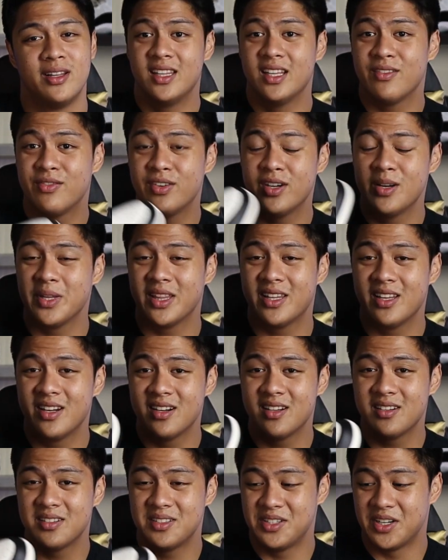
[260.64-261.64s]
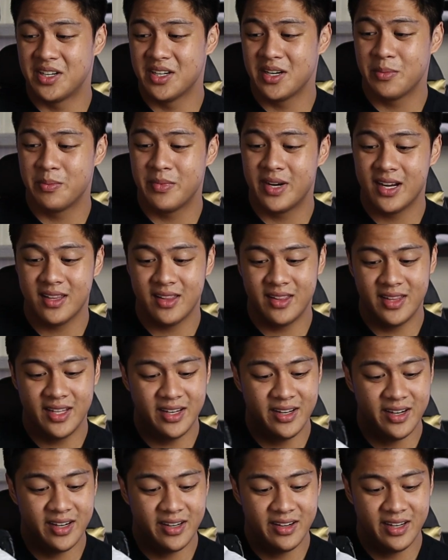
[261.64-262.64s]
Then for the materials, Jordan brand
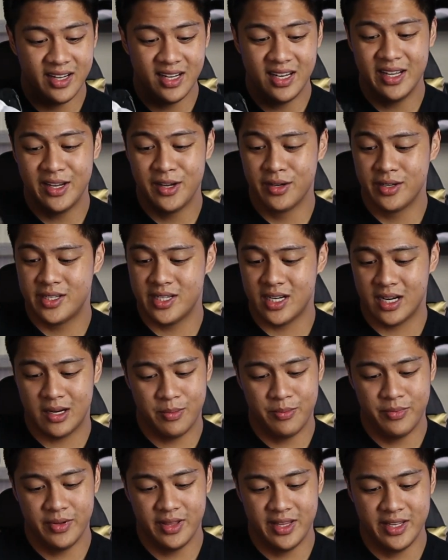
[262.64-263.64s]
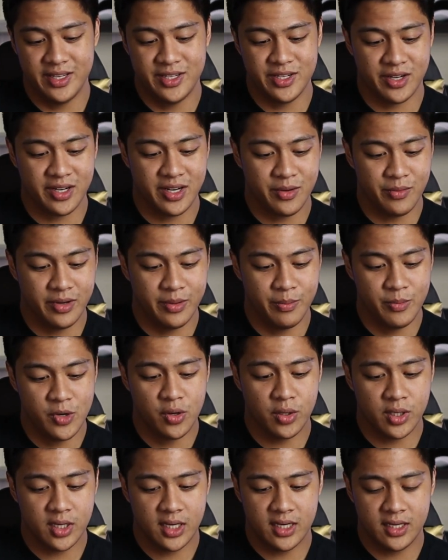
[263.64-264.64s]
did a really good job with the Jordan 1
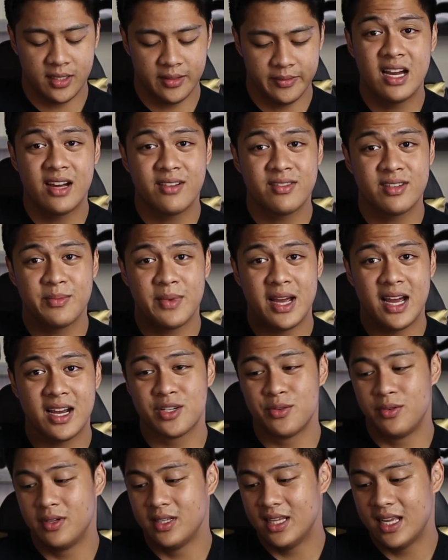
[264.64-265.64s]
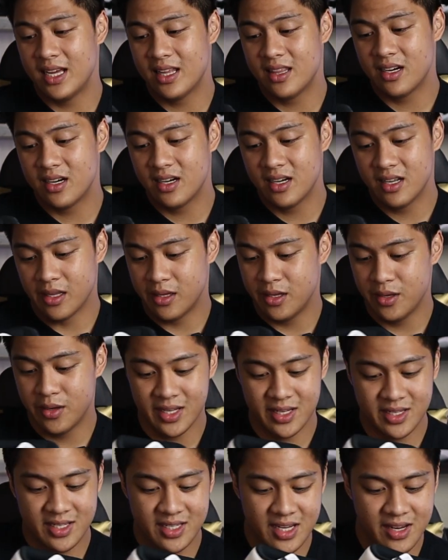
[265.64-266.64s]
Mocha. You have some actual leather that you
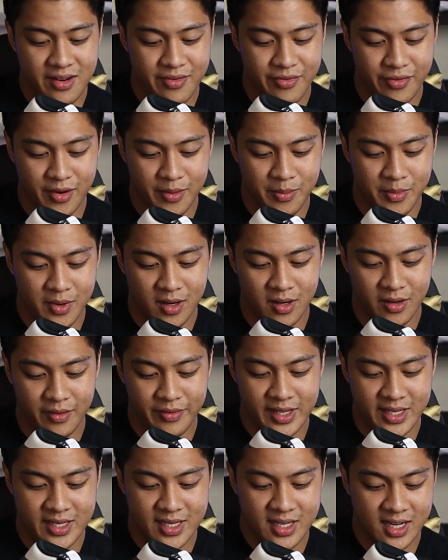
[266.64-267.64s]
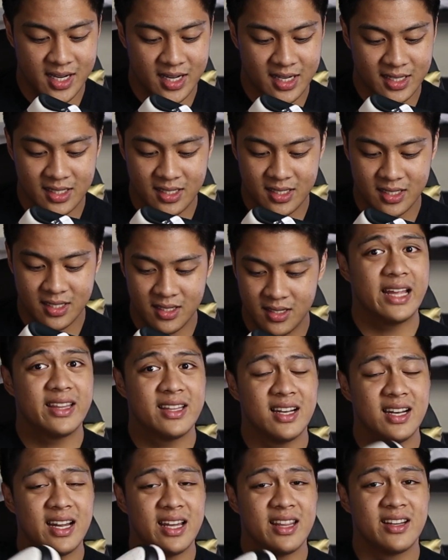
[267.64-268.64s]
can see from all of these cuts, and
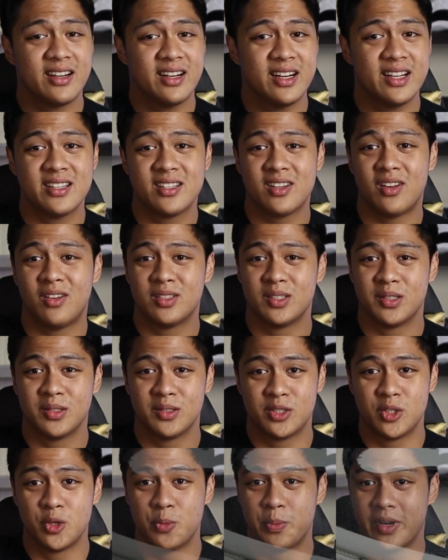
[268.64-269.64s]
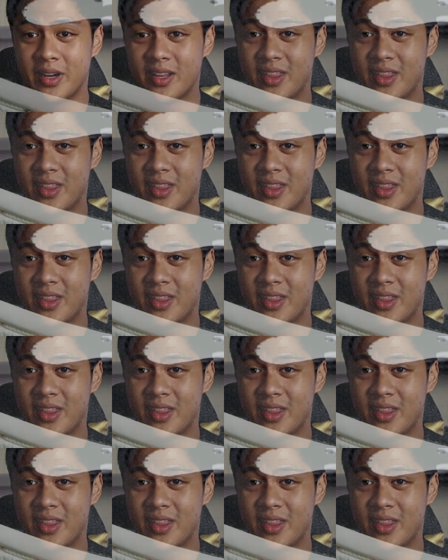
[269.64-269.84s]
the leather is also super